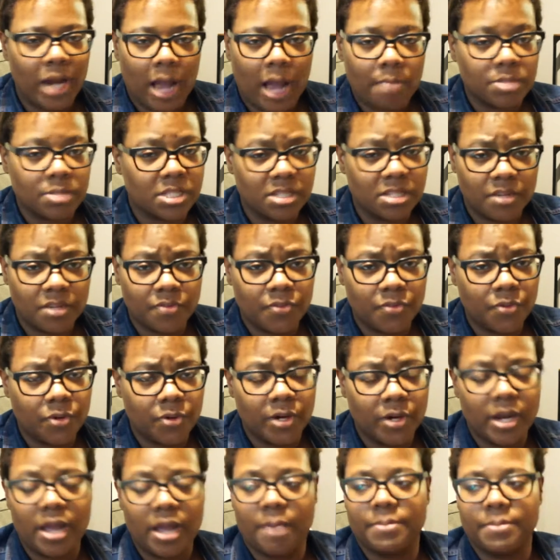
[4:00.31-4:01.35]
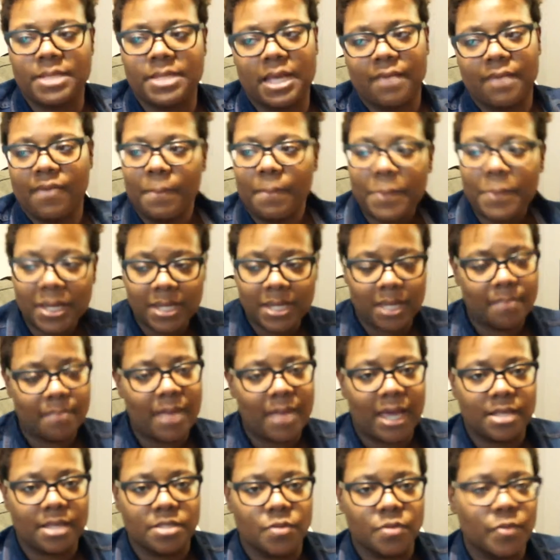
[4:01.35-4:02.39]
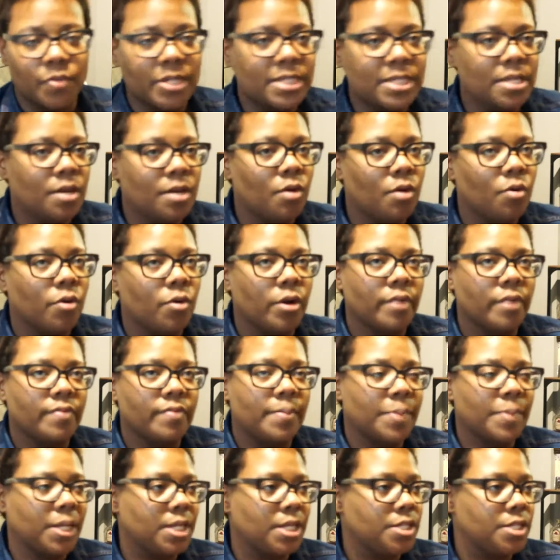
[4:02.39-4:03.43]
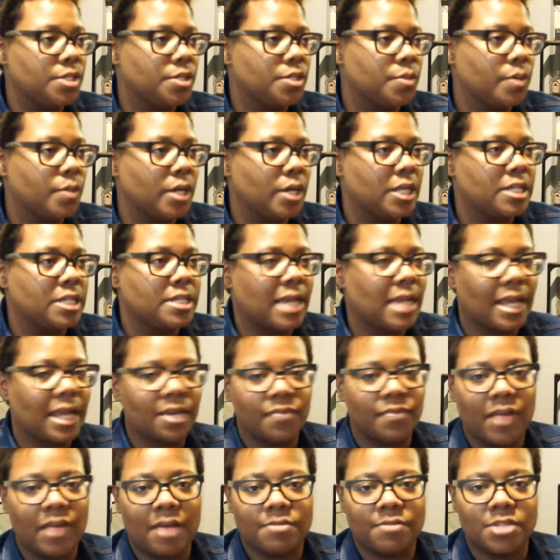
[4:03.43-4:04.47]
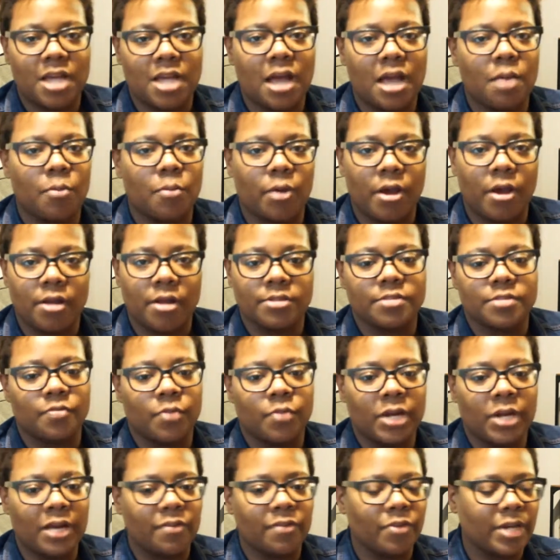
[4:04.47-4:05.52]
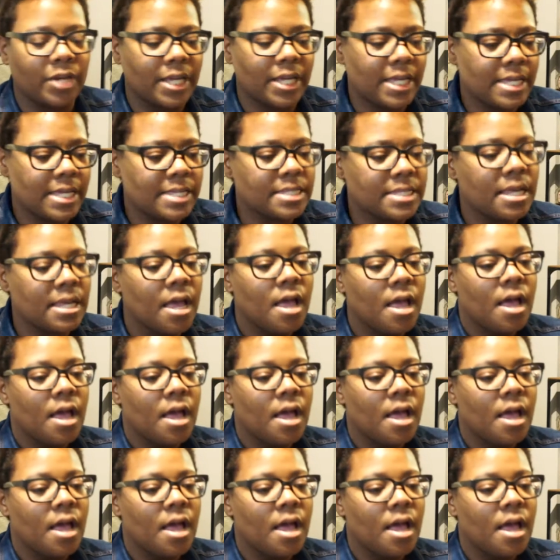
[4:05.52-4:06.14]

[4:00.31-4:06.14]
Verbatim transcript: I was looking for. I was like, if I'm gonna get back into retail or if I'm gonna do a nine to five job, regardless of whatever it is,